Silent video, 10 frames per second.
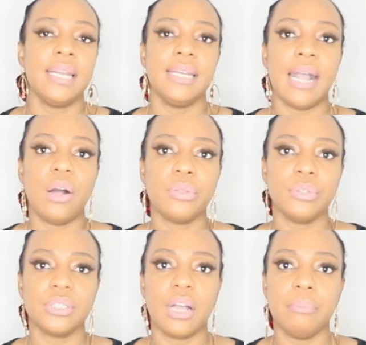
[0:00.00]
now
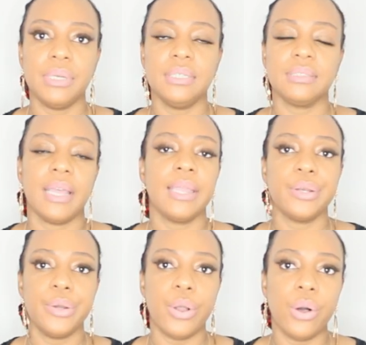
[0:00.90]
those companies
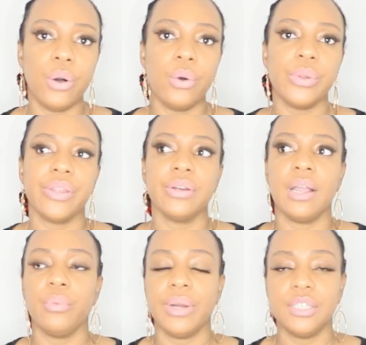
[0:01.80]
like no they're
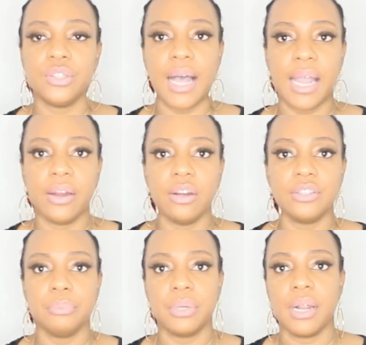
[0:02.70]
not ready to hire
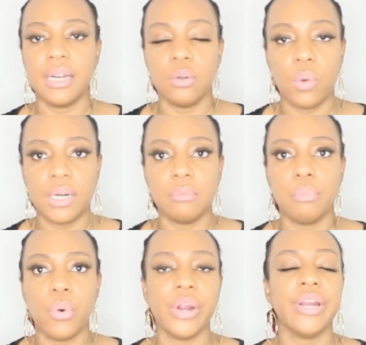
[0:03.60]
to put on anyone
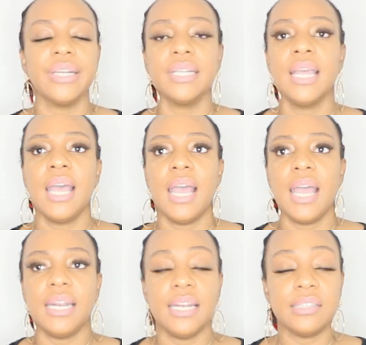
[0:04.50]
on board
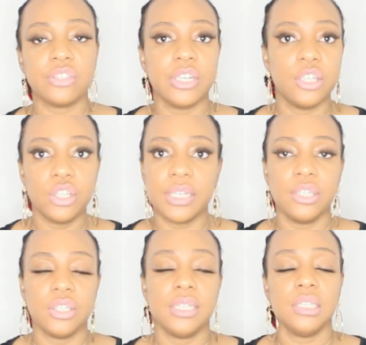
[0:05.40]
and then I started
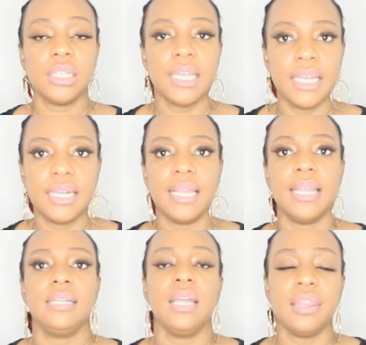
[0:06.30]
looking looking looking
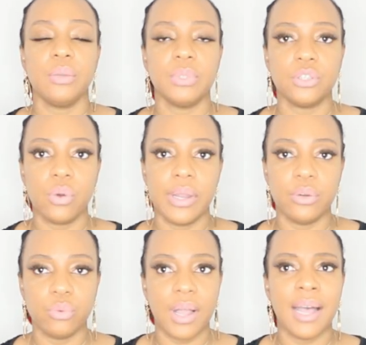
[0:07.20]
and nothing was
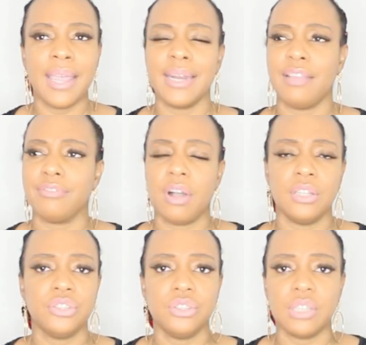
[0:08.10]
going right I've
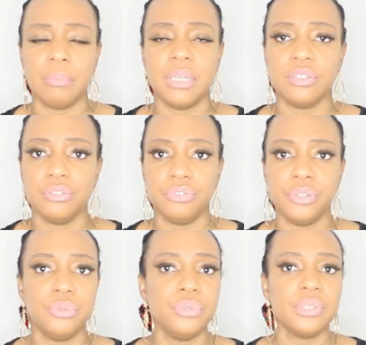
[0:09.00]
gone to some
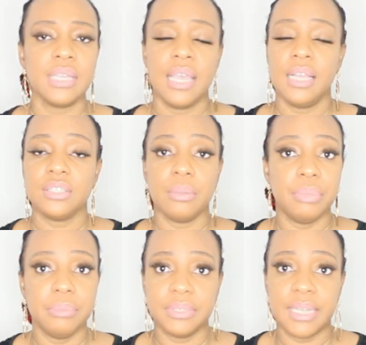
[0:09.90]
interviews some
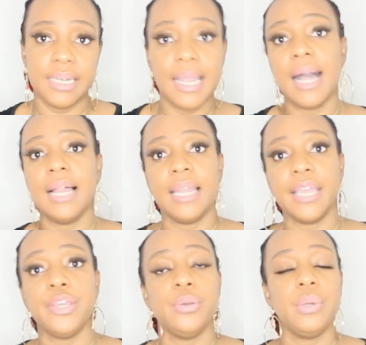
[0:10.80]
people said yeah I
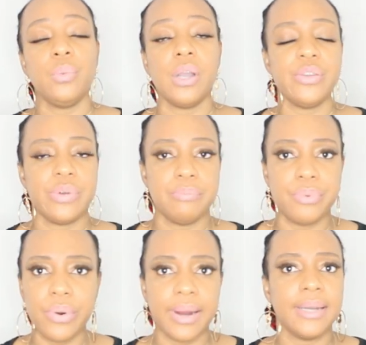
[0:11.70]
like you we want you on
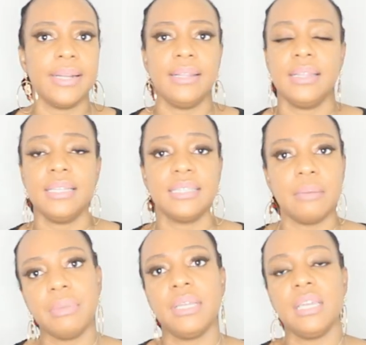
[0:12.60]
board and then they
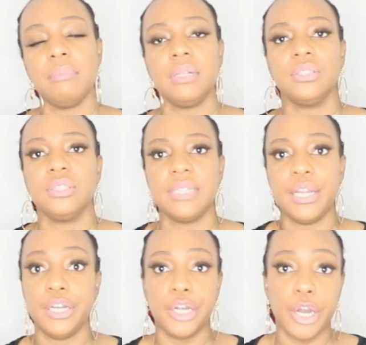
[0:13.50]
sent me an email to
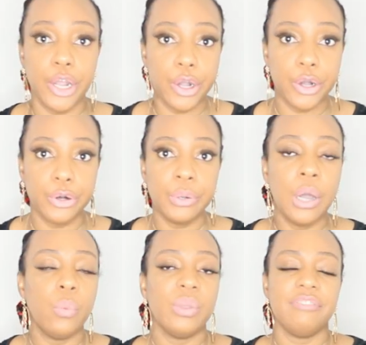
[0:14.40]
say no
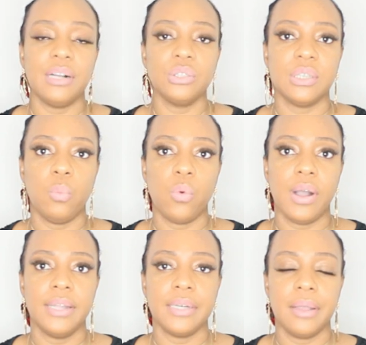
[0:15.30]
we found
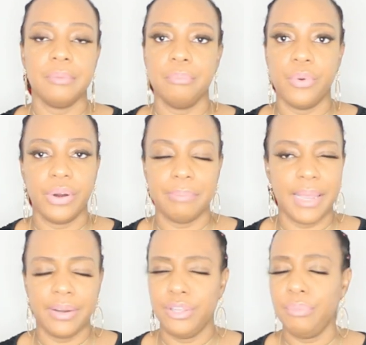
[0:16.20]
someone more
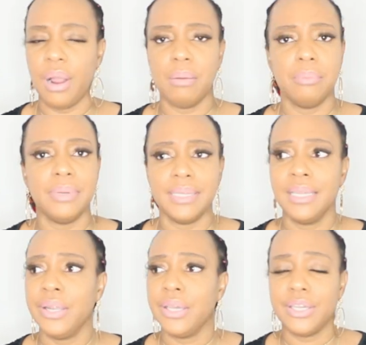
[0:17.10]
better you
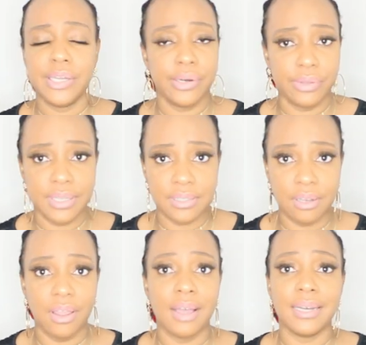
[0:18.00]
probably hear this
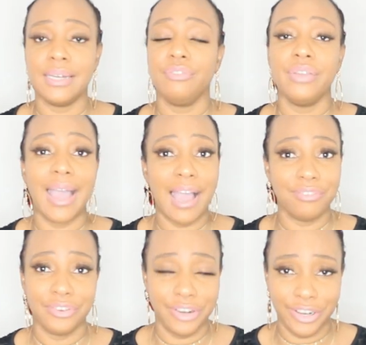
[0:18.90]
a lot and if you
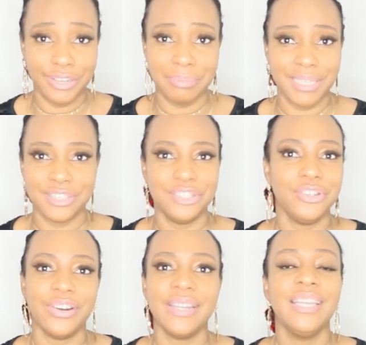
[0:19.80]
haven't heard my
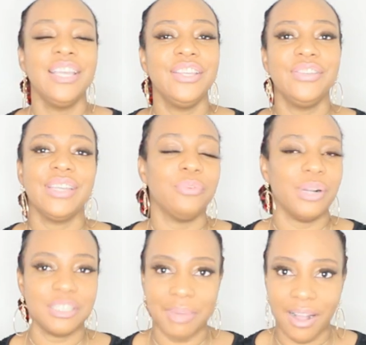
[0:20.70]
story you can
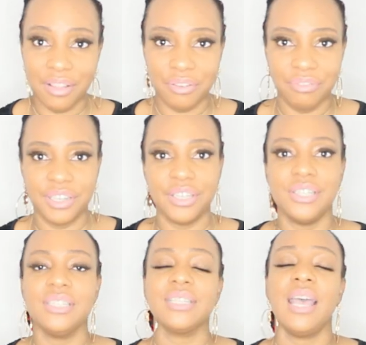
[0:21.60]
watch my other
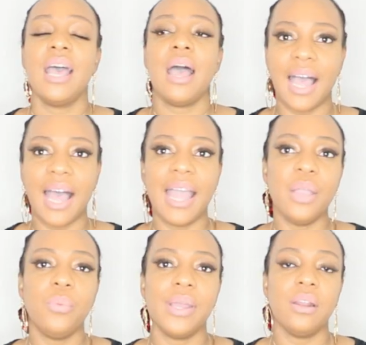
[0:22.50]
videos
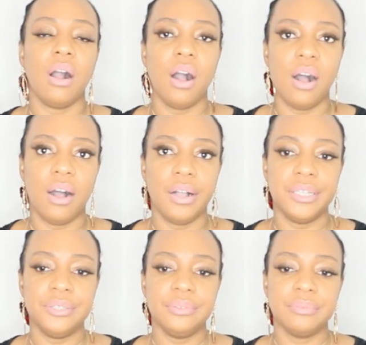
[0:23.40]
I went
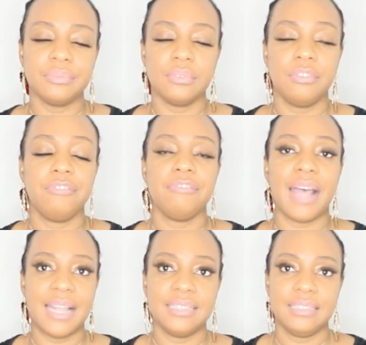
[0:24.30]
on
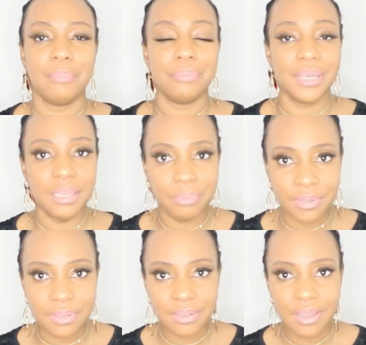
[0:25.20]
fast
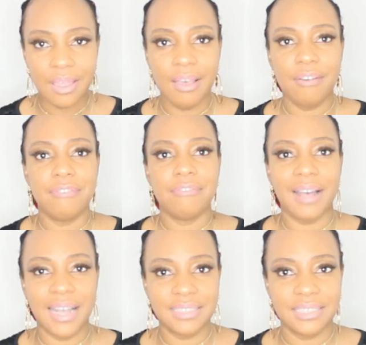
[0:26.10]
people
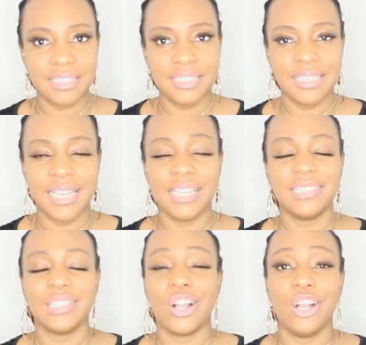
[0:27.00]
fasting
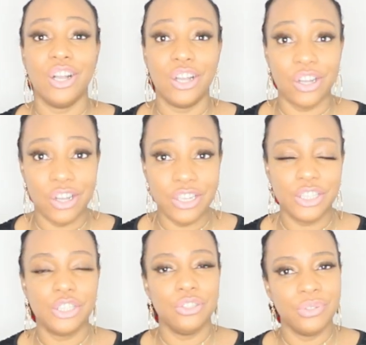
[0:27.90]
is
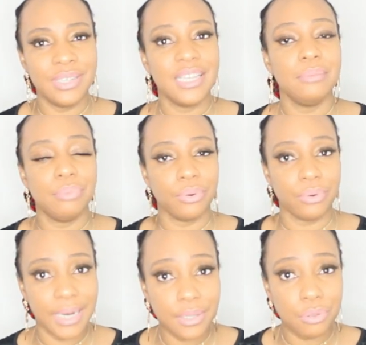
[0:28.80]
good. You need
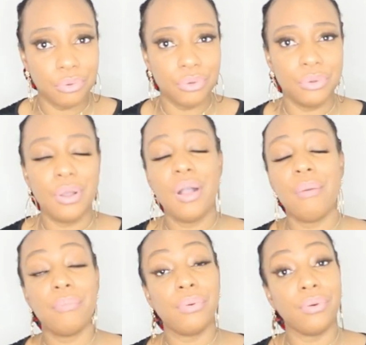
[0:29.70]
breakthrough,
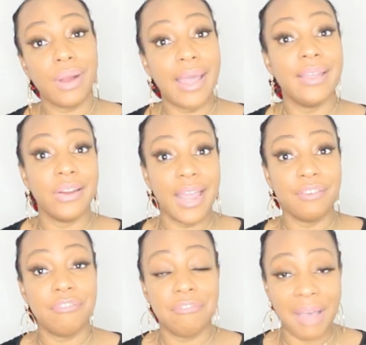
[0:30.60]
prayer,
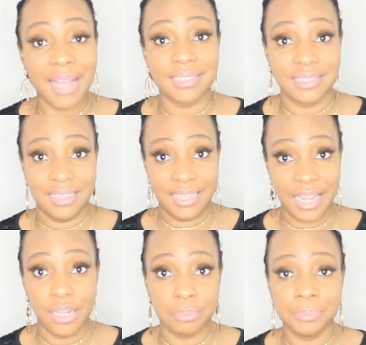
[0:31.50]
and fasting
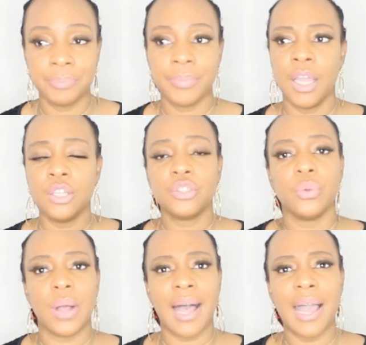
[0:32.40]
help.
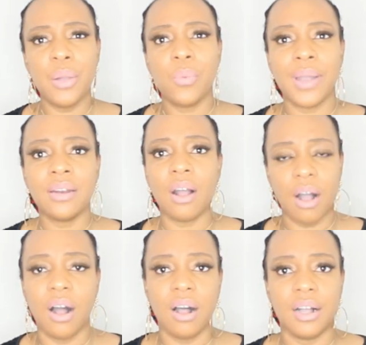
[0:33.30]
So I went
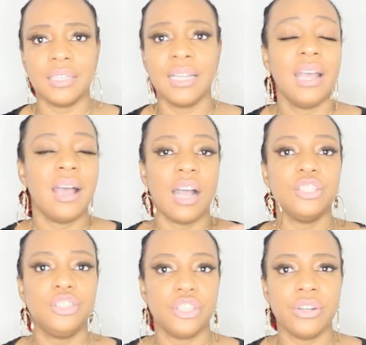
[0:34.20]
on
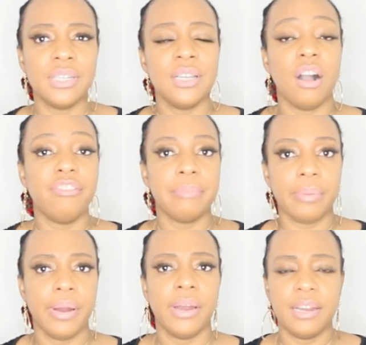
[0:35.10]
a journey of
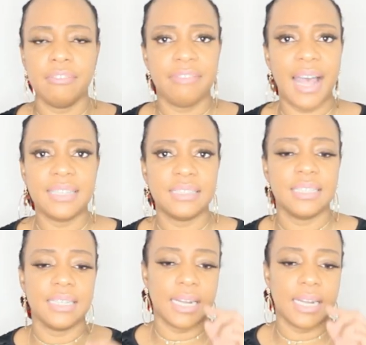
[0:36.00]
prayer and fasting